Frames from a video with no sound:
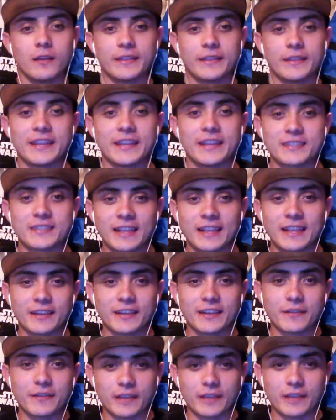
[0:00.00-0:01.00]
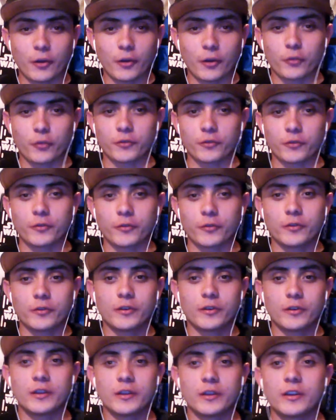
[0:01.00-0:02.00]
the nationality of the character
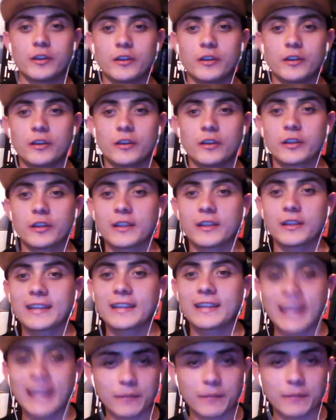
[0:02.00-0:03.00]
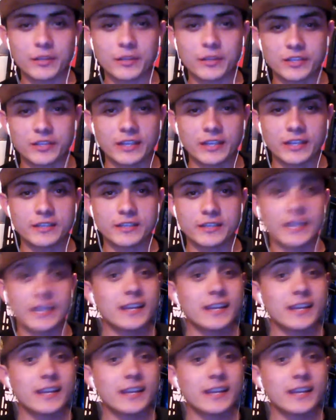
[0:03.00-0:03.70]
can be changed.